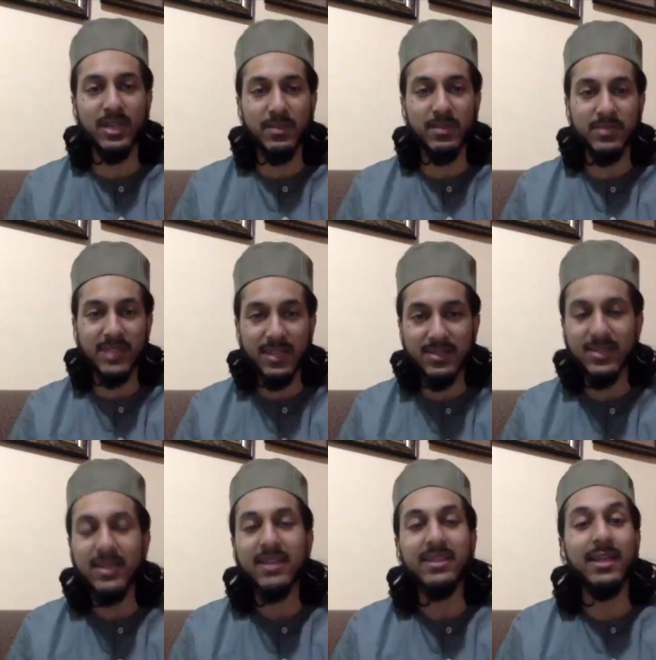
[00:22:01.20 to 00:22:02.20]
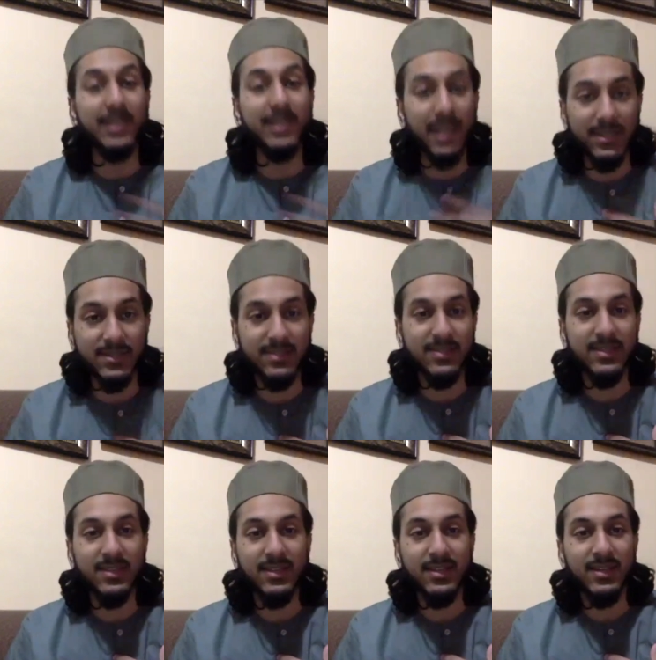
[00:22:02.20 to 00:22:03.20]
says that, yes,
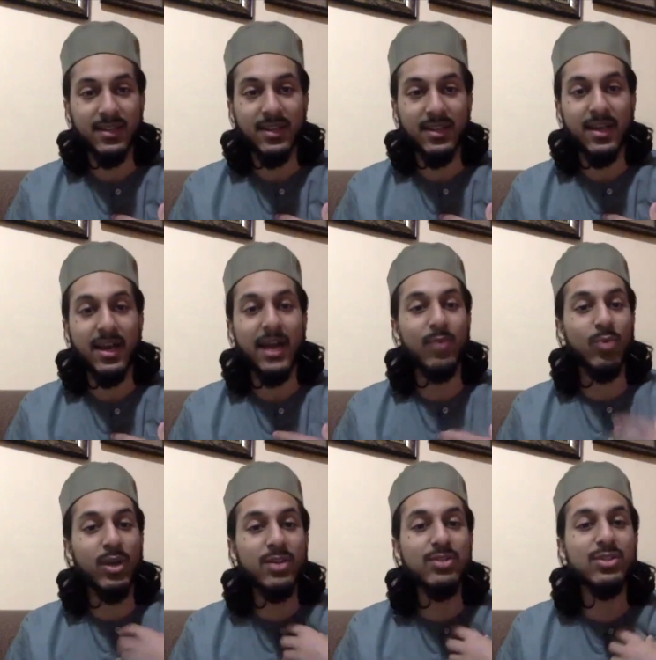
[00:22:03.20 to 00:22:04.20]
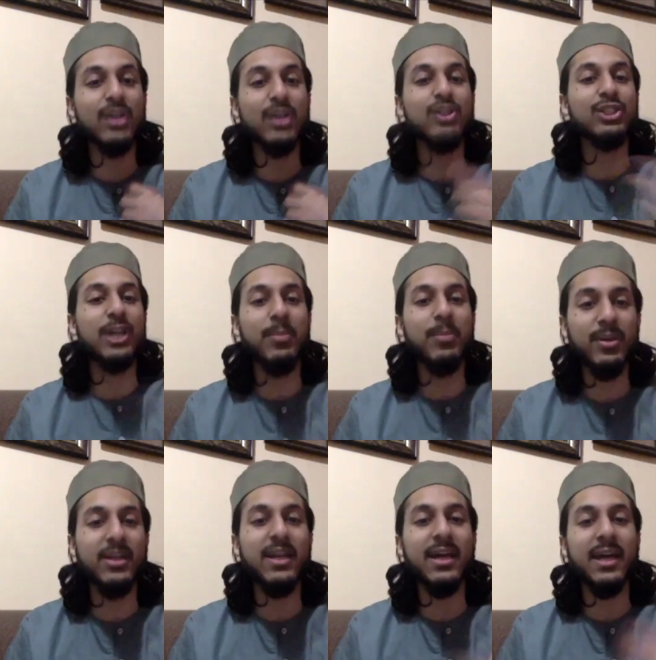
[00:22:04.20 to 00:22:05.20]
I was a shepherd and
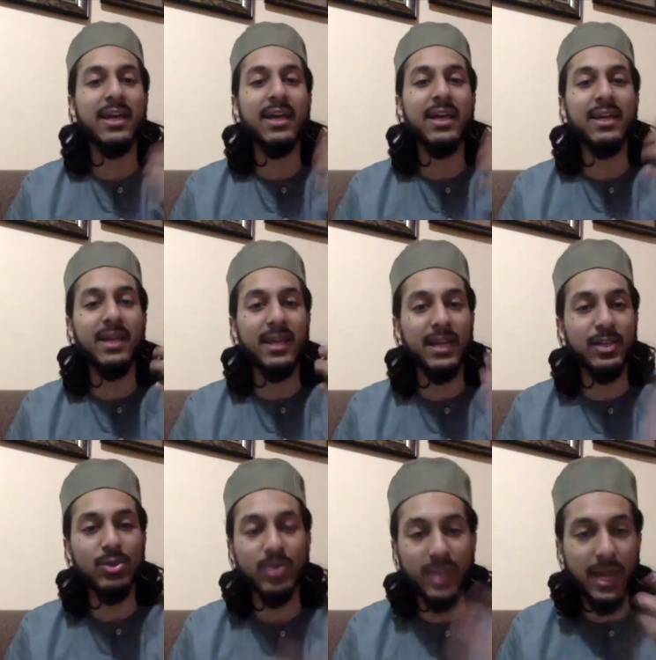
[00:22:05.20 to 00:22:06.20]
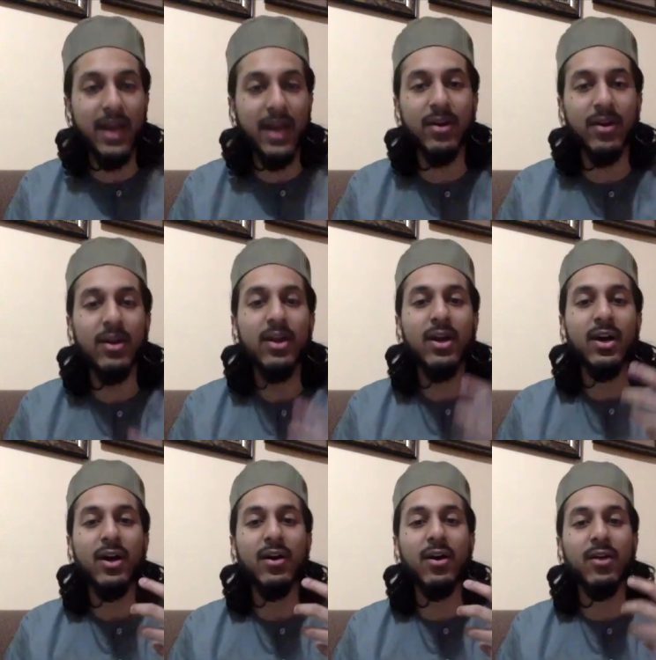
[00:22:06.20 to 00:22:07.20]
I took care
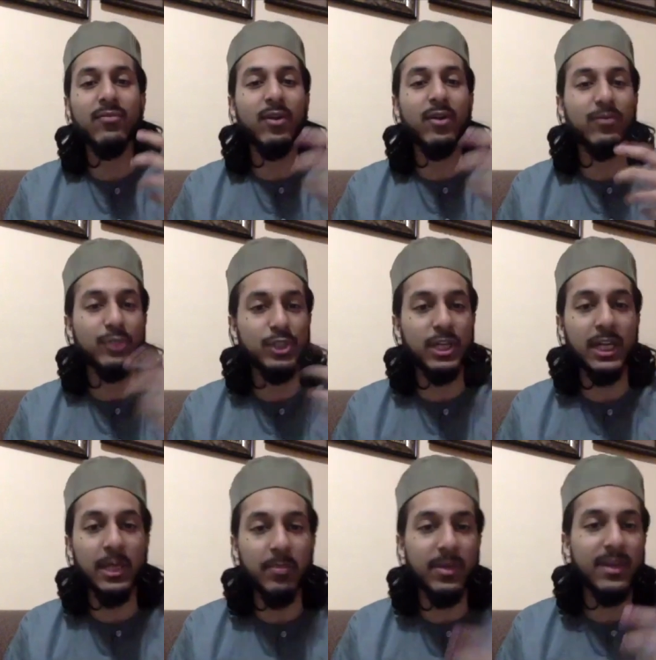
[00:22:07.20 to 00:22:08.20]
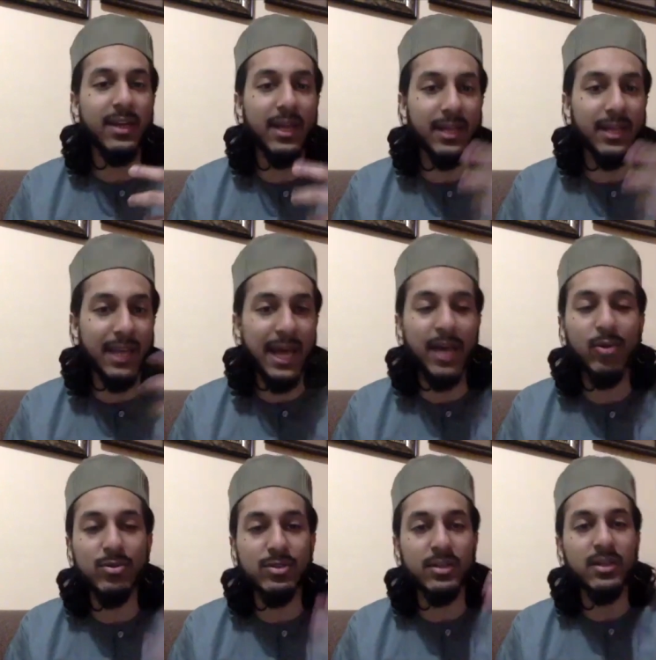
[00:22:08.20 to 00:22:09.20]
of sheep and cattle
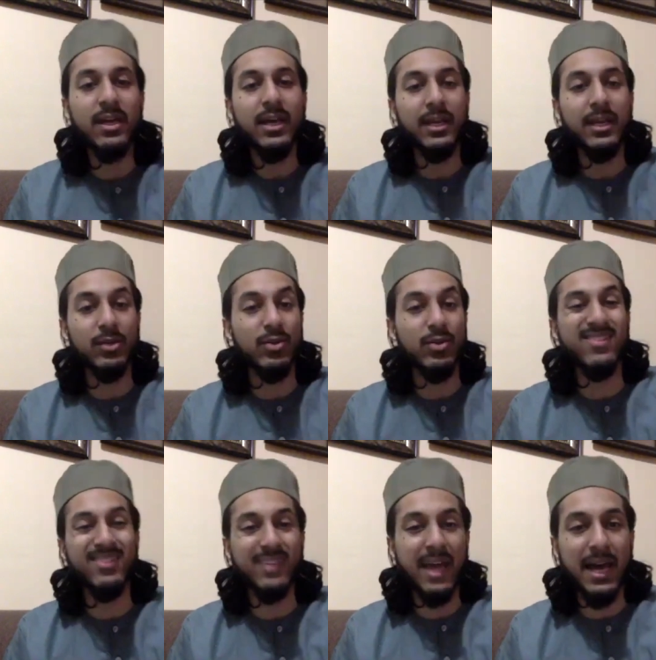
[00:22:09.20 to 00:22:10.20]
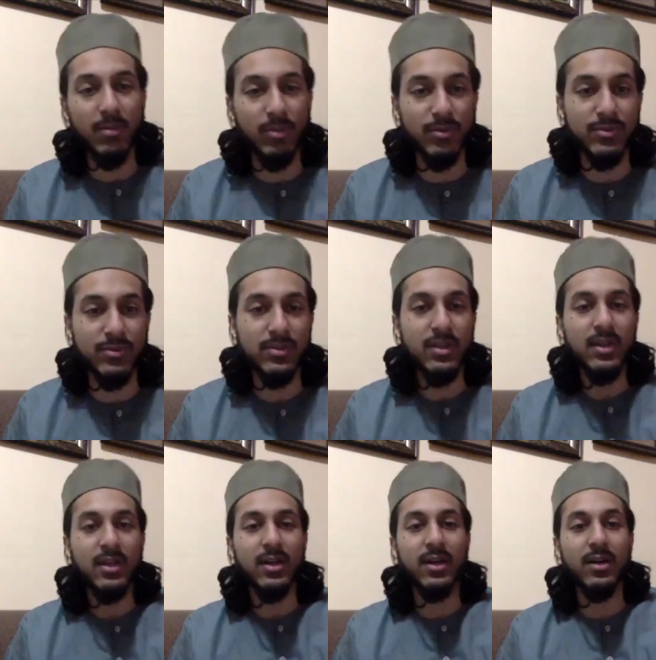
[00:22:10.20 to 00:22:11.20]
and grazing the animals
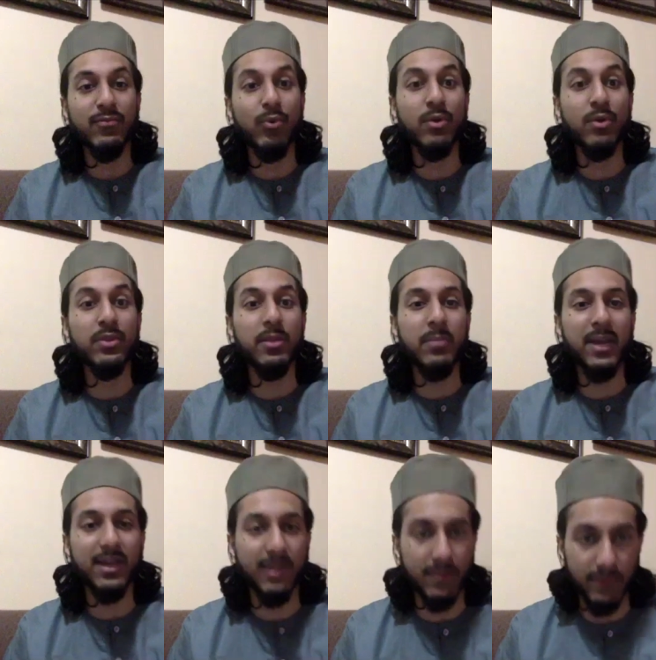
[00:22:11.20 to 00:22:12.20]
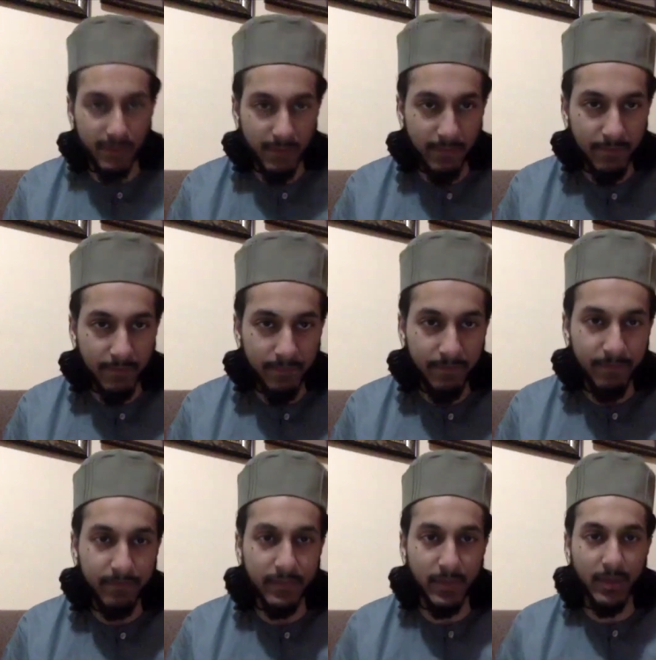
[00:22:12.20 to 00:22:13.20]
for the Meccans.
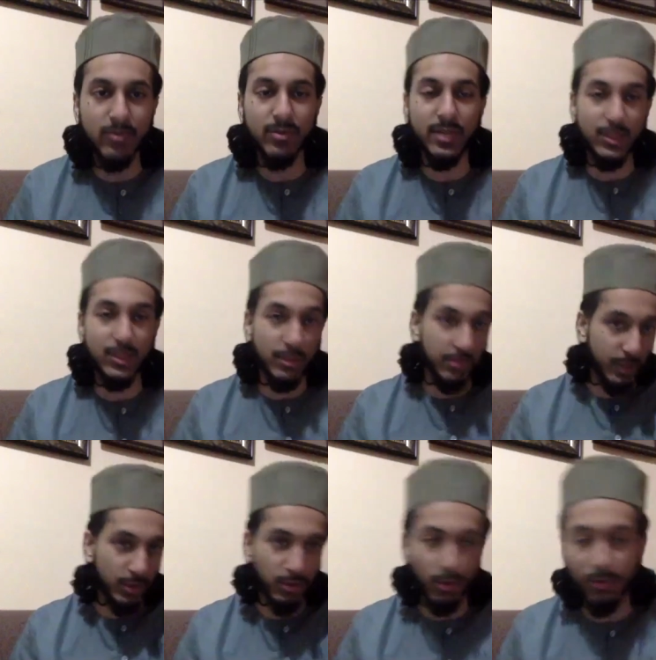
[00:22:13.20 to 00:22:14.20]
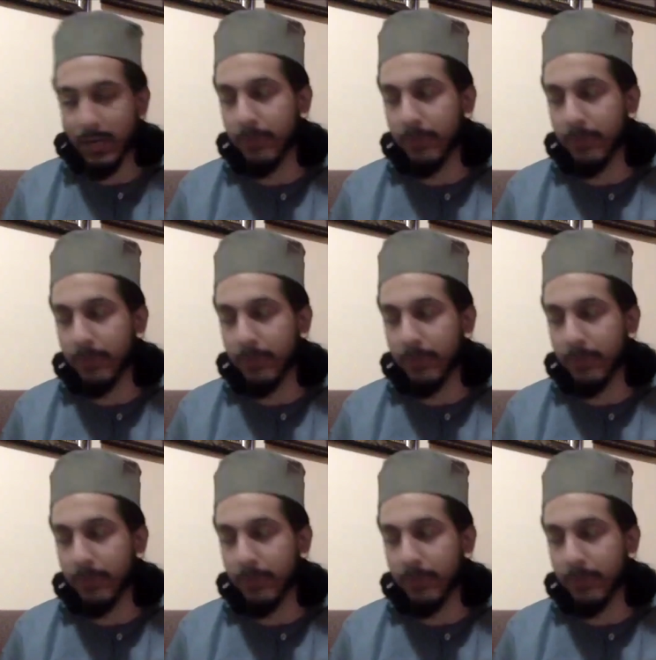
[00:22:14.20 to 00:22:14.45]
Okay, so that's something to note down.